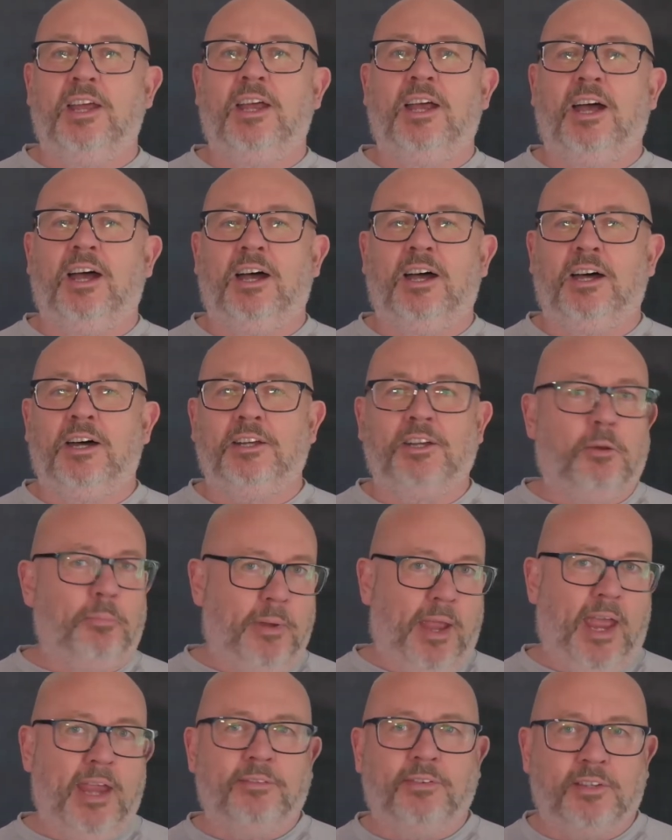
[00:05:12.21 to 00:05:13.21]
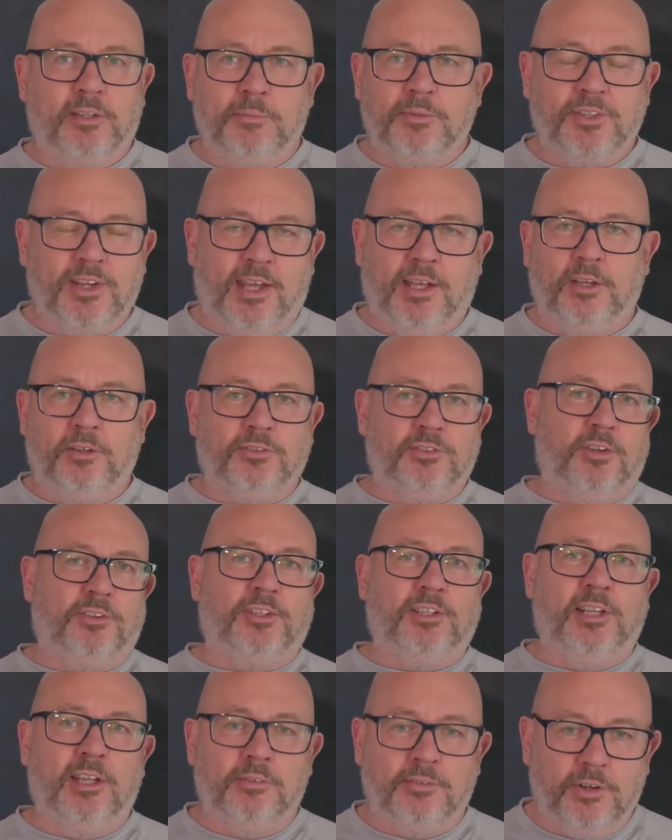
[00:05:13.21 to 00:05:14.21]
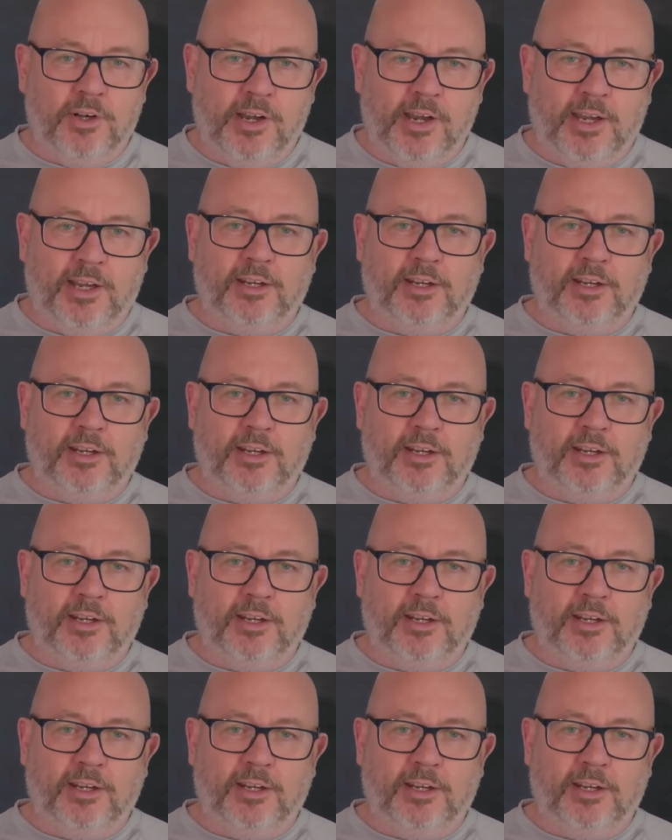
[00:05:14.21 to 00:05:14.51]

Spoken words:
not behaving themselves, not delivering,